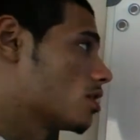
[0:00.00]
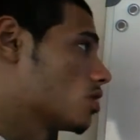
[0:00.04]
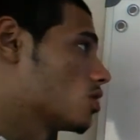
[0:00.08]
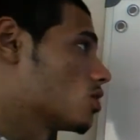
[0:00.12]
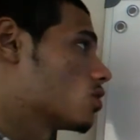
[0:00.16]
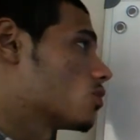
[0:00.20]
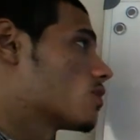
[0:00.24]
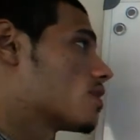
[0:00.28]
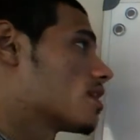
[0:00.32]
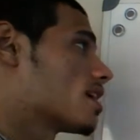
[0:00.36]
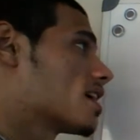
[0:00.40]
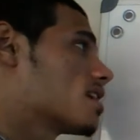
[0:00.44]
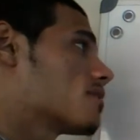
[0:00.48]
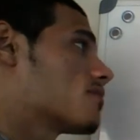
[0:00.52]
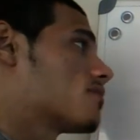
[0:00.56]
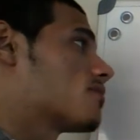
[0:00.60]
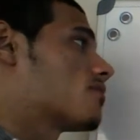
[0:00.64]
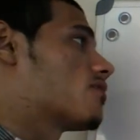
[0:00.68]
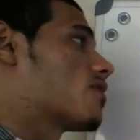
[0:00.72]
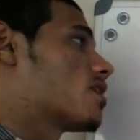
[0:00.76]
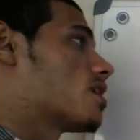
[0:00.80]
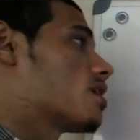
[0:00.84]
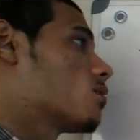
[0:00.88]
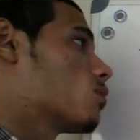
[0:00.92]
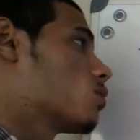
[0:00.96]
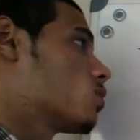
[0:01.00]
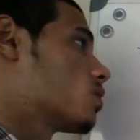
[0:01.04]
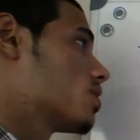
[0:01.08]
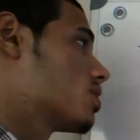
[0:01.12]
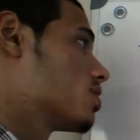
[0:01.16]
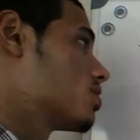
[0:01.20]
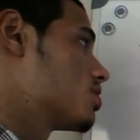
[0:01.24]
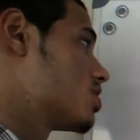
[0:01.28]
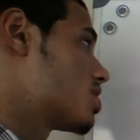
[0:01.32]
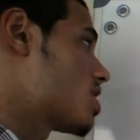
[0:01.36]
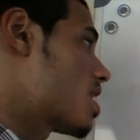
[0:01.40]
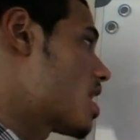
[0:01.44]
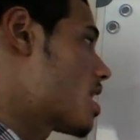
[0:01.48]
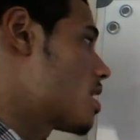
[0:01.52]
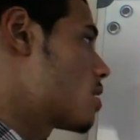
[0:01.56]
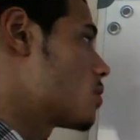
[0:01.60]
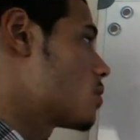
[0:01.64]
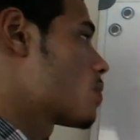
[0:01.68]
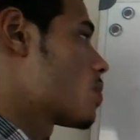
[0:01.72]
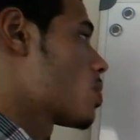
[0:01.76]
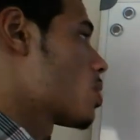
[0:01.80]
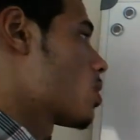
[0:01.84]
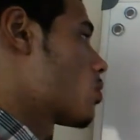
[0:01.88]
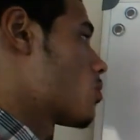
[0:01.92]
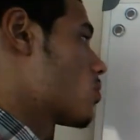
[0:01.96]
where they get fed up with their job,
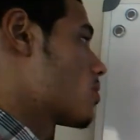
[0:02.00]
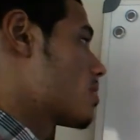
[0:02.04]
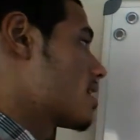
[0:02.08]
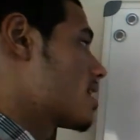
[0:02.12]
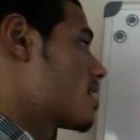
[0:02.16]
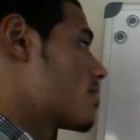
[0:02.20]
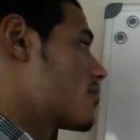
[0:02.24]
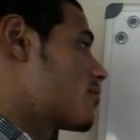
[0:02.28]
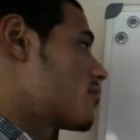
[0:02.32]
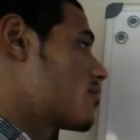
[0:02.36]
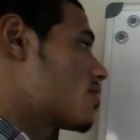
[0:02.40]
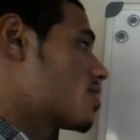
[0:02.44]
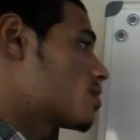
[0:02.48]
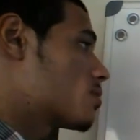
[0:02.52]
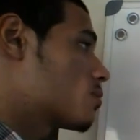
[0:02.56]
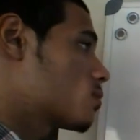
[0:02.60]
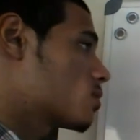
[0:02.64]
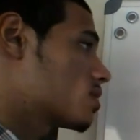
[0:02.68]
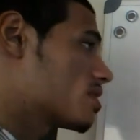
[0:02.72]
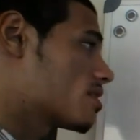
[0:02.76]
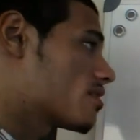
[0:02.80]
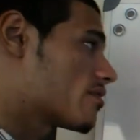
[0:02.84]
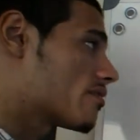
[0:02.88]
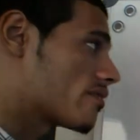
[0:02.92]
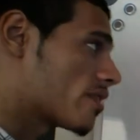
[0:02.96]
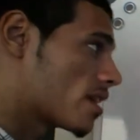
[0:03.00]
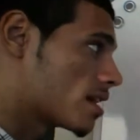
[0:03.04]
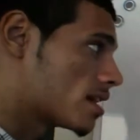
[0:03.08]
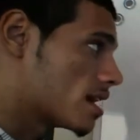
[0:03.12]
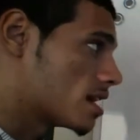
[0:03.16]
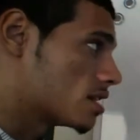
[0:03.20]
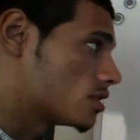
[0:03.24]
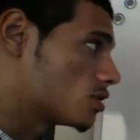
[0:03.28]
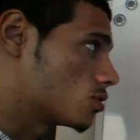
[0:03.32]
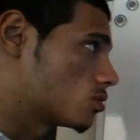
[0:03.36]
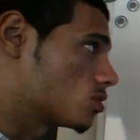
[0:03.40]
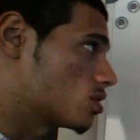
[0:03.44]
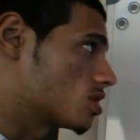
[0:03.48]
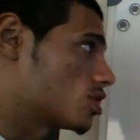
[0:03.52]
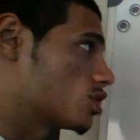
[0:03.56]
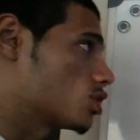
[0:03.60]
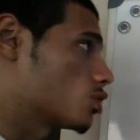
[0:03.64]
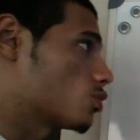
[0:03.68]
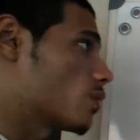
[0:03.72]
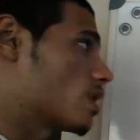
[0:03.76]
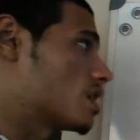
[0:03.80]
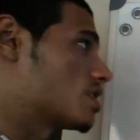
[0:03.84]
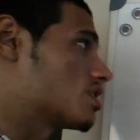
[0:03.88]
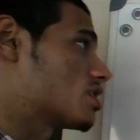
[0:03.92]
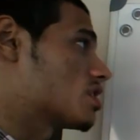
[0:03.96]
or they get fed up with their financial
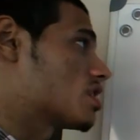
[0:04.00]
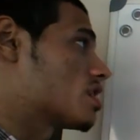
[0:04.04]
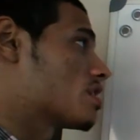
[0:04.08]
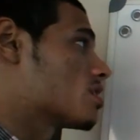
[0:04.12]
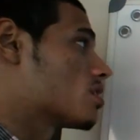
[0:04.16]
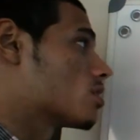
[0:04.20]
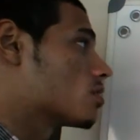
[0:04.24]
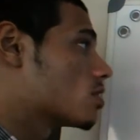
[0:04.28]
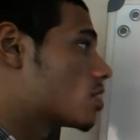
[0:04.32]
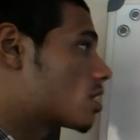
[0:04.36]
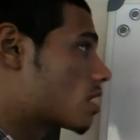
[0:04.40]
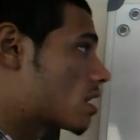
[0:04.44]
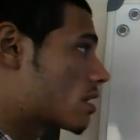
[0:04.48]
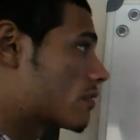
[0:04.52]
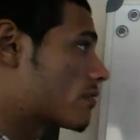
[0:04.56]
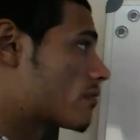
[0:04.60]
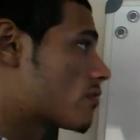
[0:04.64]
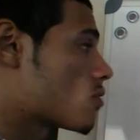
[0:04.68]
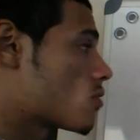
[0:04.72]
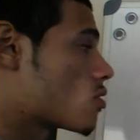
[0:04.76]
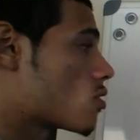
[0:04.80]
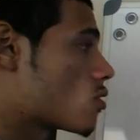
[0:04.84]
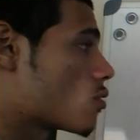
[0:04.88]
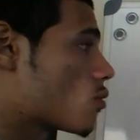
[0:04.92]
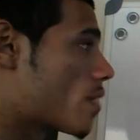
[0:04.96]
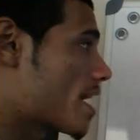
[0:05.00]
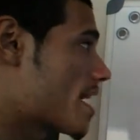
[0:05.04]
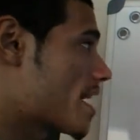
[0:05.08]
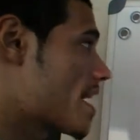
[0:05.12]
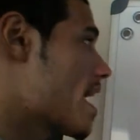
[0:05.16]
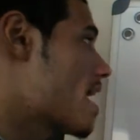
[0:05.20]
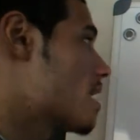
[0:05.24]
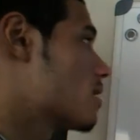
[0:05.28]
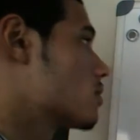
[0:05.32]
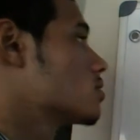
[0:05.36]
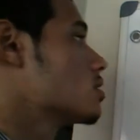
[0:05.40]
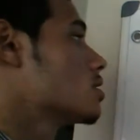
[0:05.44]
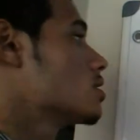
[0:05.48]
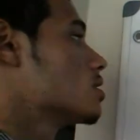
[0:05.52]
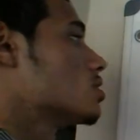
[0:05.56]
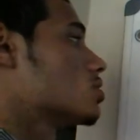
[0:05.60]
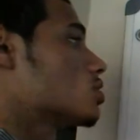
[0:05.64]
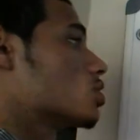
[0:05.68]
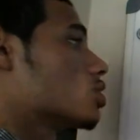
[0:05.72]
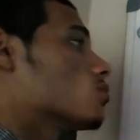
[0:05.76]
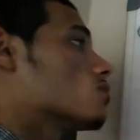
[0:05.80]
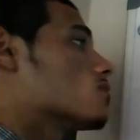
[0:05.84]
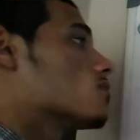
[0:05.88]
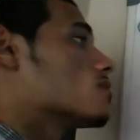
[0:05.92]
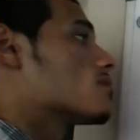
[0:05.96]
situation, and they're looking for a way out. So
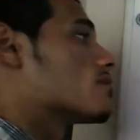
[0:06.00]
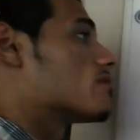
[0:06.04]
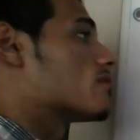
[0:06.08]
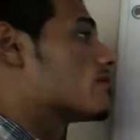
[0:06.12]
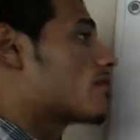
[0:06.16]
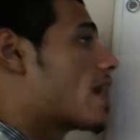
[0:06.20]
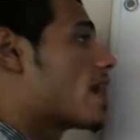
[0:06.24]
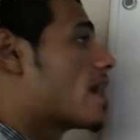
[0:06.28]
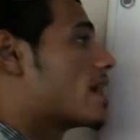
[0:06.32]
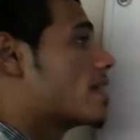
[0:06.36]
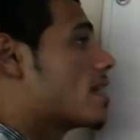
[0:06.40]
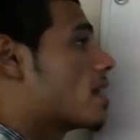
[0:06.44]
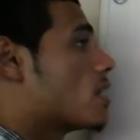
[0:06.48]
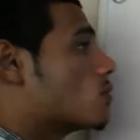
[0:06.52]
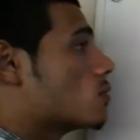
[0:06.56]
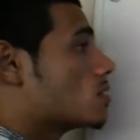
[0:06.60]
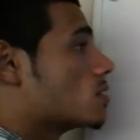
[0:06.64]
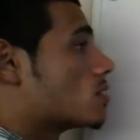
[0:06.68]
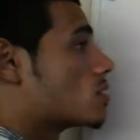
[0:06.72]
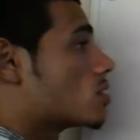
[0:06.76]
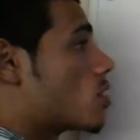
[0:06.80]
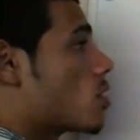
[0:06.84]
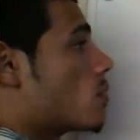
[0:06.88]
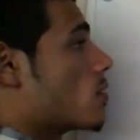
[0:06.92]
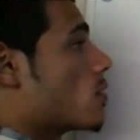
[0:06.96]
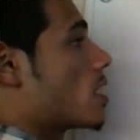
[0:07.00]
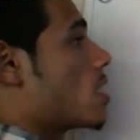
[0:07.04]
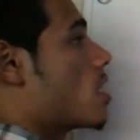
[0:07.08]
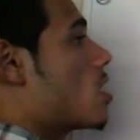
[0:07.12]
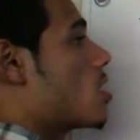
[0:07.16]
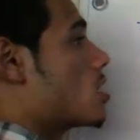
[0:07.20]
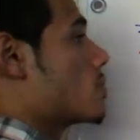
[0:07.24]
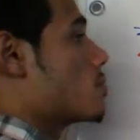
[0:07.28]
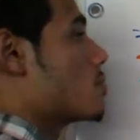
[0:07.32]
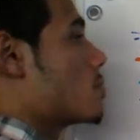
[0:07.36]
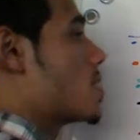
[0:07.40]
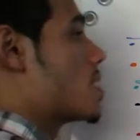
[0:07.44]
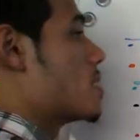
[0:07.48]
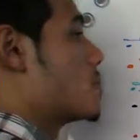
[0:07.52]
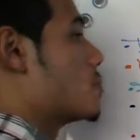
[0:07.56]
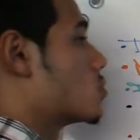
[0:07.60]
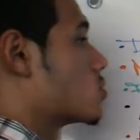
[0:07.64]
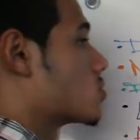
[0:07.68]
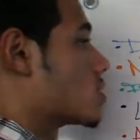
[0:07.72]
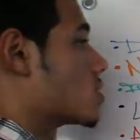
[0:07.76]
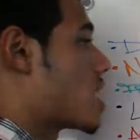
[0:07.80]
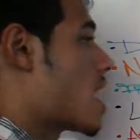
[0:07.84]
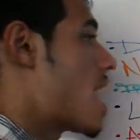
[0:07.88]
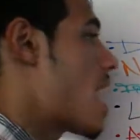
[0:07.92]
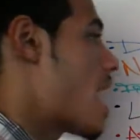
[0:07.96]
you want to find out what's going on in
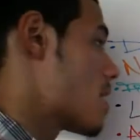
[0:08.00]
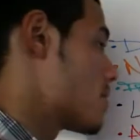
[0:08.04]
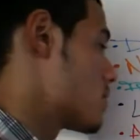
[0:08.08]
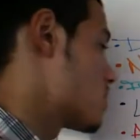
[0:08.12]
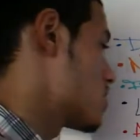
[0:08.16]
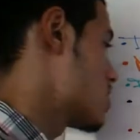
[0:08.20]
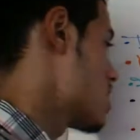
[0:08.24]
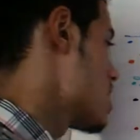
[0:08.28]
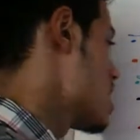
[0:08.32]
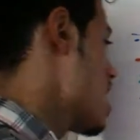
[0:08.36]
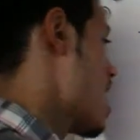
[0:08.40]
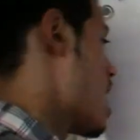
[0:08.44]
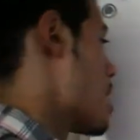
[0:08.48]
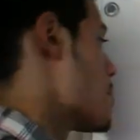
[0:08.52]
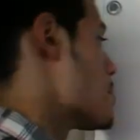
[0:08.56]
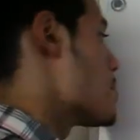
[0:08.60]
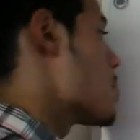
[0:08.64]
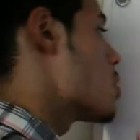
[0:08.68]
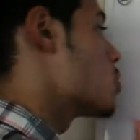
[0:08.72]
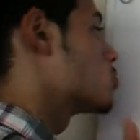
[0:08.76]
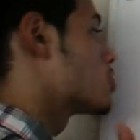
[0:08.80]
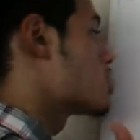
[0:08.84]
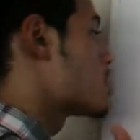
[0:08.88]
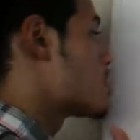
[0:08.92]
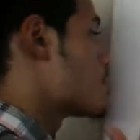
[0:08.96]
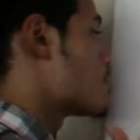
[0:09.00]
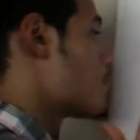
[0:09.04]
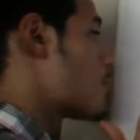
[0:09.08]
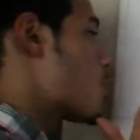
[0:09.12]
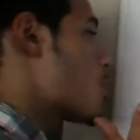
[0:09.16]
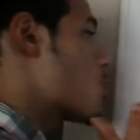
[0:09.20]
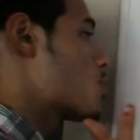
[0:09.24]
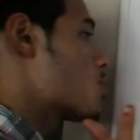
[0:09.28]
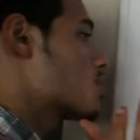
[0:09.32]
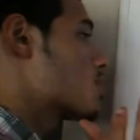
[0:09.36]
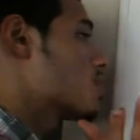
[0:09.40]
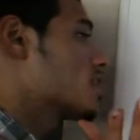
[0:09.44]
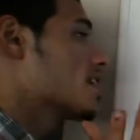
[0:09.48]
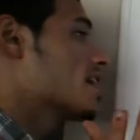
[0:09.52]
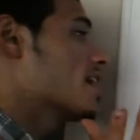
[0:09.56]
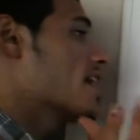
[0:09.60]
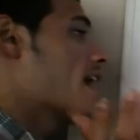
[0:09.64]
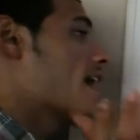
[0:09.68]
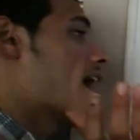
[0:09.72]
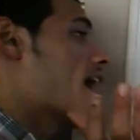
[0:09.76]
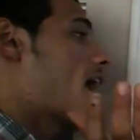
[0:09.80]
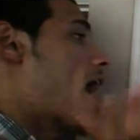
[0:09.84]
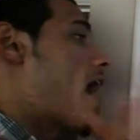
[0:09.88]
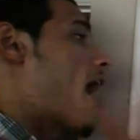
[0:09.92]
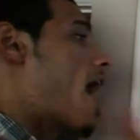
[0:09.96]
people's lives. And most importantly,
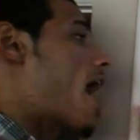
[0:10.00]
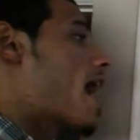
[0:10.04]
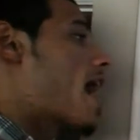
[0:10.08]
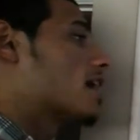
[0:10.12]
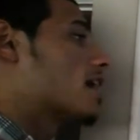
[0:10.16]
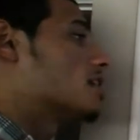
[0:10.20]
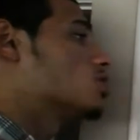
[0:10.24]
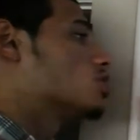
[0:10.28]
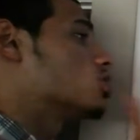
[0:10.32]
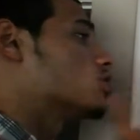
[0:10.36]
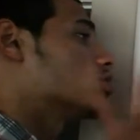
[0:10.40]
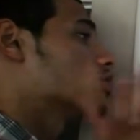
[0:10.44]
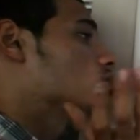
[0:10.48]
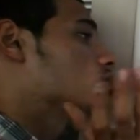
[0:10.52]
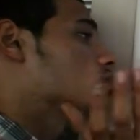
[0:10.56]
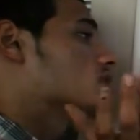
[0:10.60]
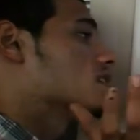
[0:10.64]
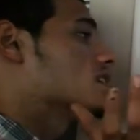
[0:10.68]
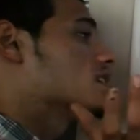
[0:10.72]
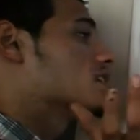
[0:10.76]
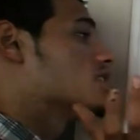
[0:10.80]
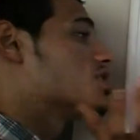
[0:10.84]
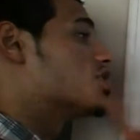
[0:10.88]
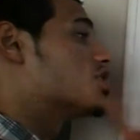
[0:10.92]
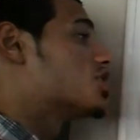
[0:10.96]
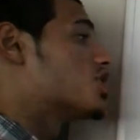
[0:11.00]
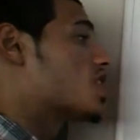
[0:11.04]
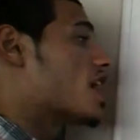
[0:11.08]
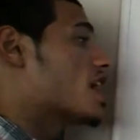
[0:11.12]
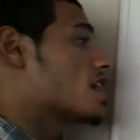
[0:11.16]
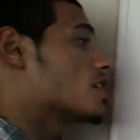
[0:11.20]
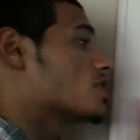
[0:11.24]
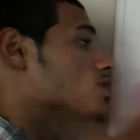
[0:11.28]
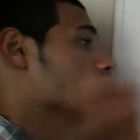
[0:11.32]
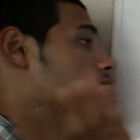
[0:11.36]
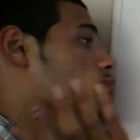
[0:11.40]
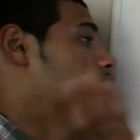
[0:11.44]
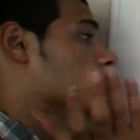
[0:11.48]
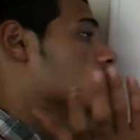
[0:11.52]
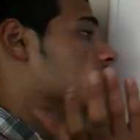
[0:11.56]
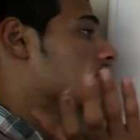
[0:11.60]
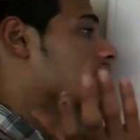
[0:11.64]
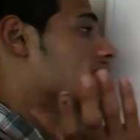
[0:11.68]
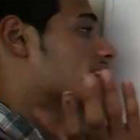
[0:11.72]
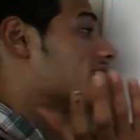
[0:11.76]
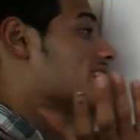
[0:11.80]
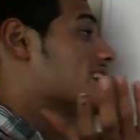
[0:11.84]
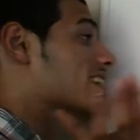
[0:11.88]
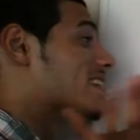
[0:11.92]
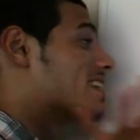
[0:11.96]
actually
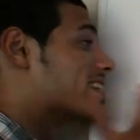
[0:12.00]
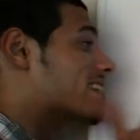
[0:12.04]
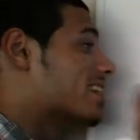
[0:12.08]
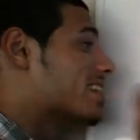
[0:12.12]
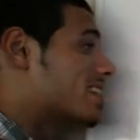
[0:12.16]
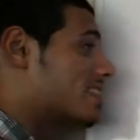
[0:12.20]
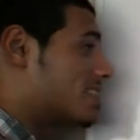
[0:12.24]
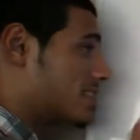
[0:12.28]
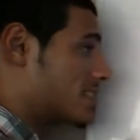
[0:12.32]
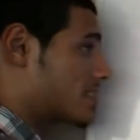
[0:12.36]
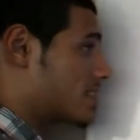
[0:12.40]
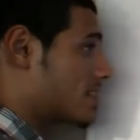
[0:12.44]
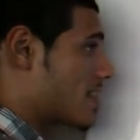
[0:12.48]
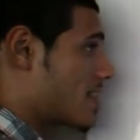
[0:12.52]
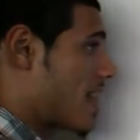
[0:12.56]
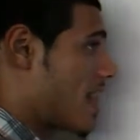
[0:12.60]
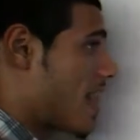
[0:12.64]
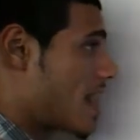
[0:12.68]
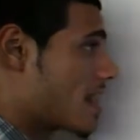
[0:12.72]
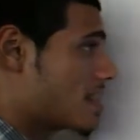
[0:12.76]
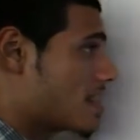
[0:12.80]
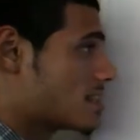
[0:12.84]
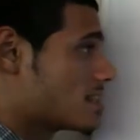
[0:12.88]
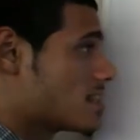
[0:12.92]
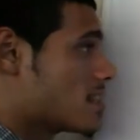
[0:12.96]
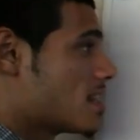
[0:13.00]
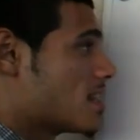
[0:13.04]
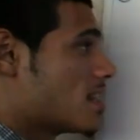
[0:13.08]
genuinely listen, guys.